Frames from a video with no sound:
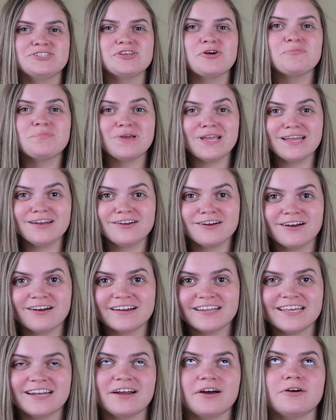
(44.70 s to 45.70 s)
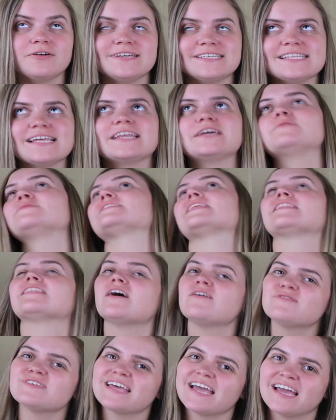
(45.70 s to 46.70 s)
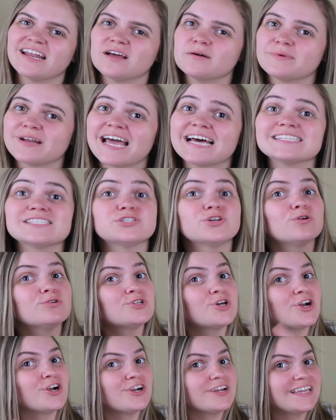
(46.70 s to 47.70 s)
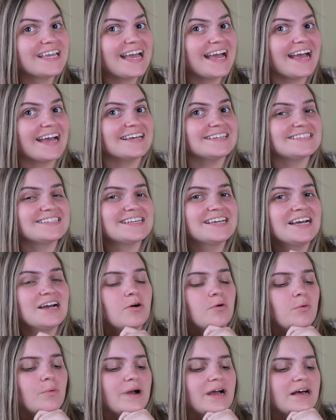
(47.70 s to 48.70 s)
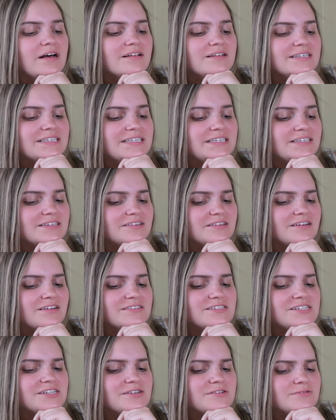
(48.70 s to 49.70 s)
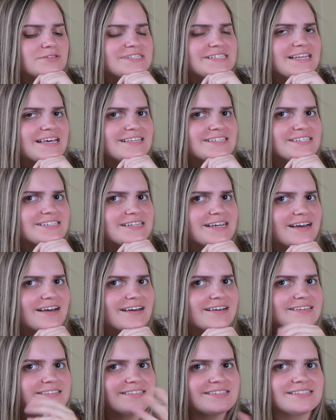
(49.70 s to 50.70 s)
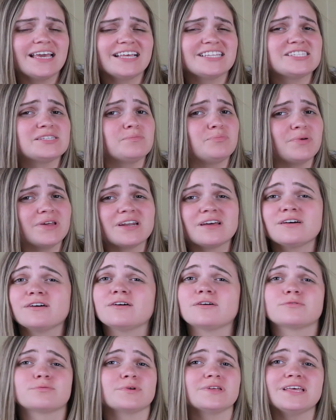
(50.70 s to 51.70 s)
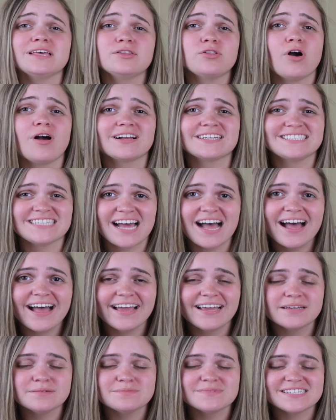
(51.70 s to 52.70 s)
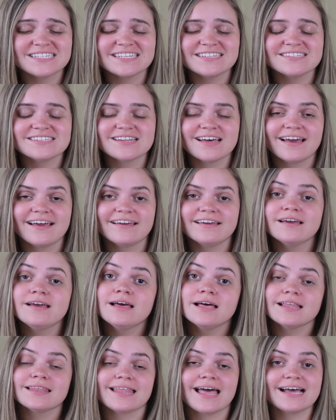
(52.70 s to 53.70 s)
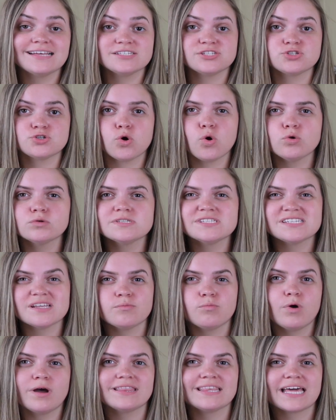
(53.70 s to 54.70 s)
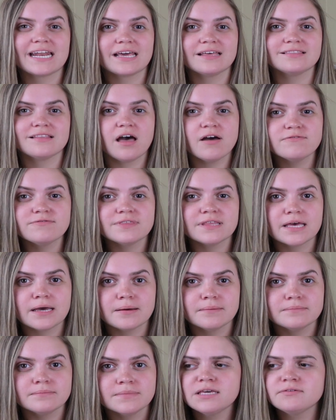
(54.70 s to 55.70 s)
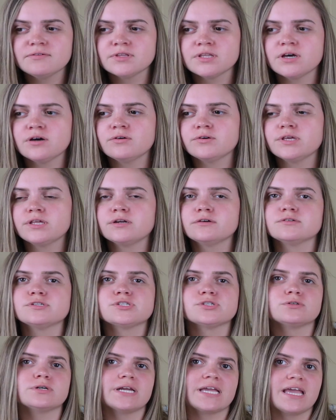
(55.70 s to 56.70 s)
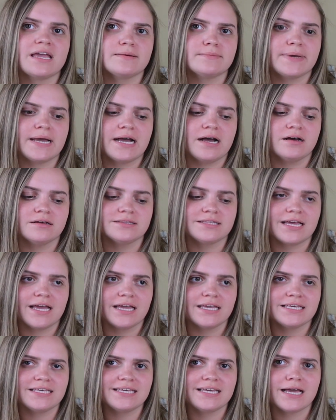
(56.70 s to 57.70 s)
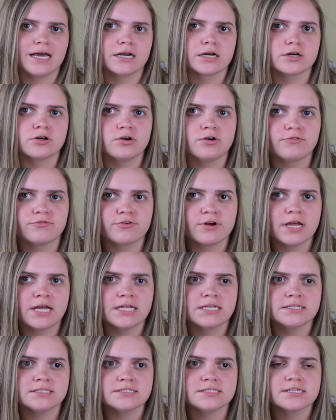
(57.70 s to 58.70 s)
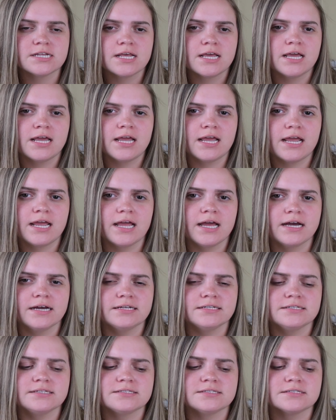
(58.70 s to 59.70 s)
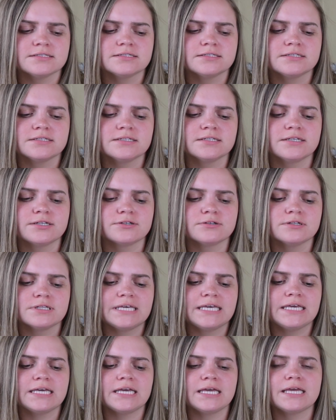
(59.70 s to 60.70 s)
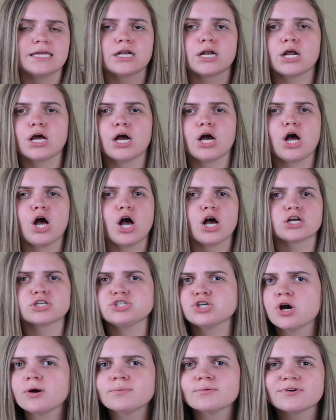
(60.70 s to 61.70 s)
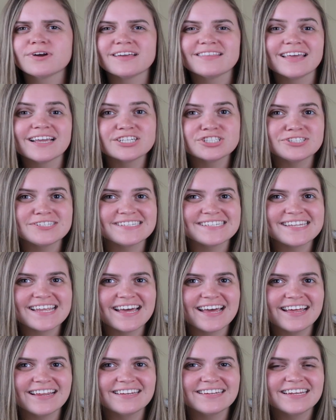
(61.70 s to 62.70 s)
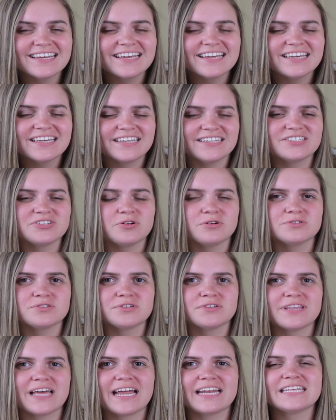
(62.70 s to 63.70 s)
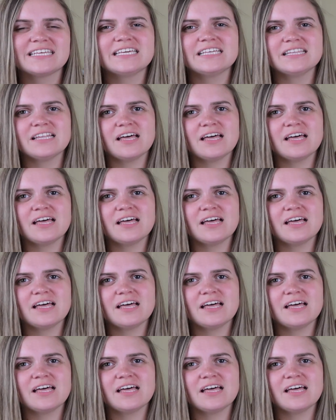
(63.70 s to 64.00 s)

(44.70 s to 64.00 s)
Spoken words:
So Peter, you know, he said he was in love with Hannah, but he hasn't told her yet. Well, he also says to us, it's been a really long time since I last told someone that I love them. Even though, you know, story came out that he had a girlfriend, and literally in October, I think she said, he told her that he